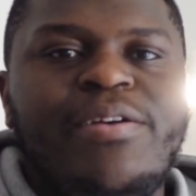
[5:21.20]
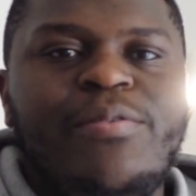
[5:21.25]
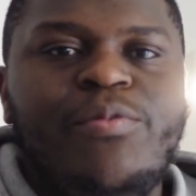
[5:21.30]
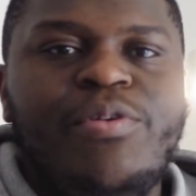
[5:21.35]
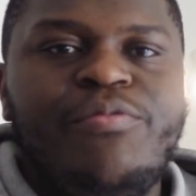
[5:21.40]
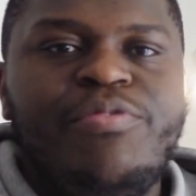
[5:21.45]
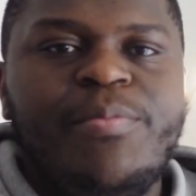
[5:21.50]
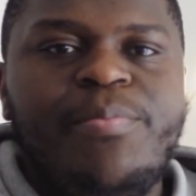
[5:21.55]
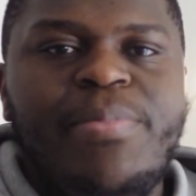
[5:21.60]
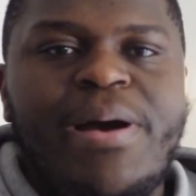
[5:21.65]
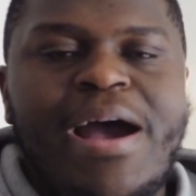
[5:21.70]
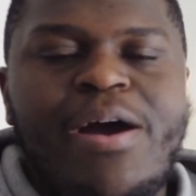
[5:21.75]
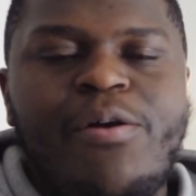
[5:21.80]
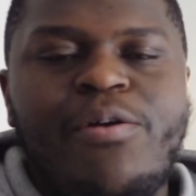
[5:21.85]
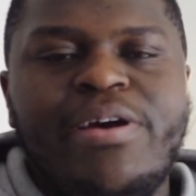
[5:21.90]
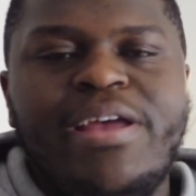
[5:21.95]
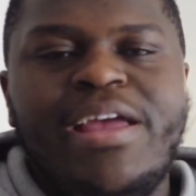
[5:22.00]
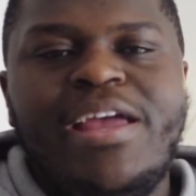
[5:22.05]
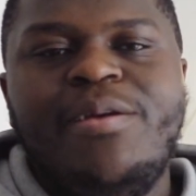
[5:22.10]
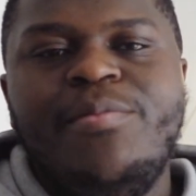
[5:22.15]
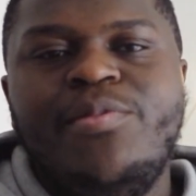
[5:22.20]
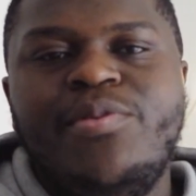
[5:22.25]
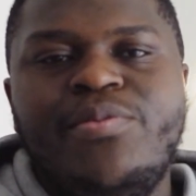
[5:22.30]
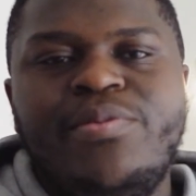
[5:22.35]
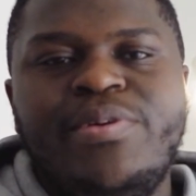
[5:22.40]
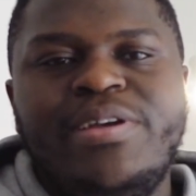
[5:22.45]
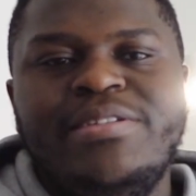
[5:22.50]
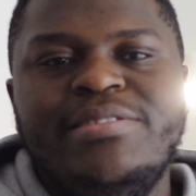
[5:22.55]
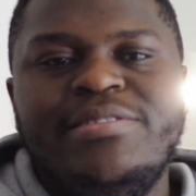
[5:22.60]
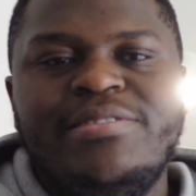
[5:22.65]
with the power
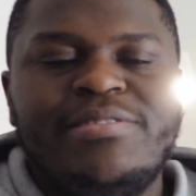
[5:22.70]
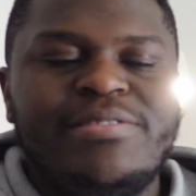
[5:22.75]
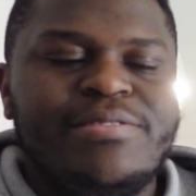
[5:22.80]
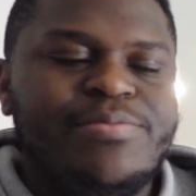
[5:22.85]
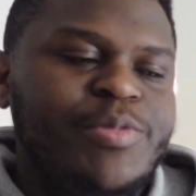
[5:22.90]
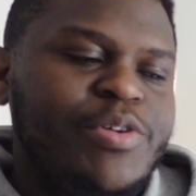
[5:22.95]
cable is,